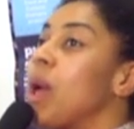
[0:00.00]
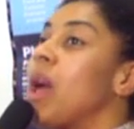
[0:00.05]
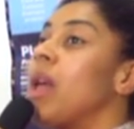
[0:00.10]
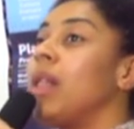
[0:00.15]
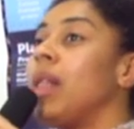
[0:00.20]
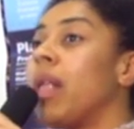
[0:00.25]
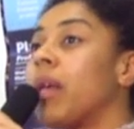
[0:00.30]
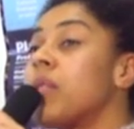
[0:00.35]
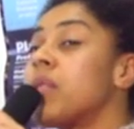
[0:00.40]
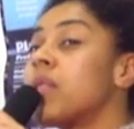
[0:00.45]

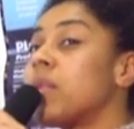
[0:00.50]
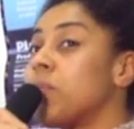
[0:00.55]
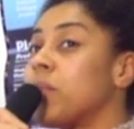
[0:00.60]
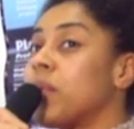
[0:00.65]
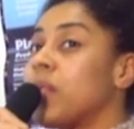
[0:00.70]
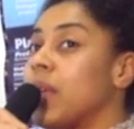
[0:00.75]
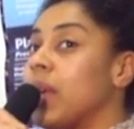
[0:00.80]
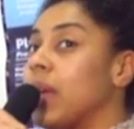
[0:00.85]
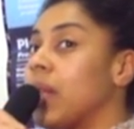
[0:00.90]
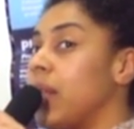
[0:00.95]
London,
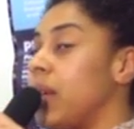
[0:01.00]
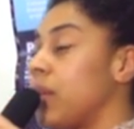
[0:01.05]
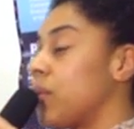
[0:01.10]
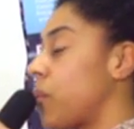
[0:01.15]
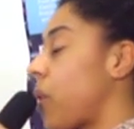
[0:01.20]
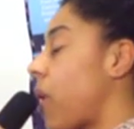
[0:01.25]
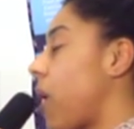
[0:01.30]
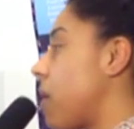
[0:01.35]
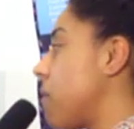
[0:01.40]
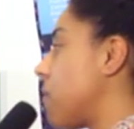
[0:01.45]
particularly is
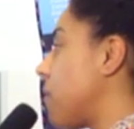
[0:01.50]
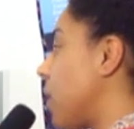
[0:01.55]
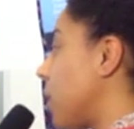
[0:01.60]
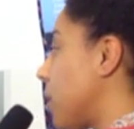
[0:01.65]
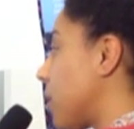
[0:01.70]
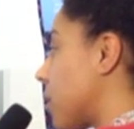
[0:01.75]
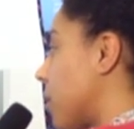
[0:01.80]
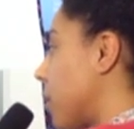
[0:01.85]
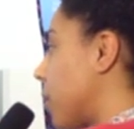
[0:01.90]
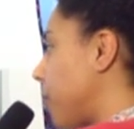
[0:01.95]
what I
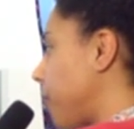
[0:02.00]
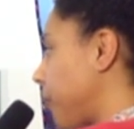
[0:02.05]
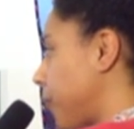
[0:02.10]
focus on.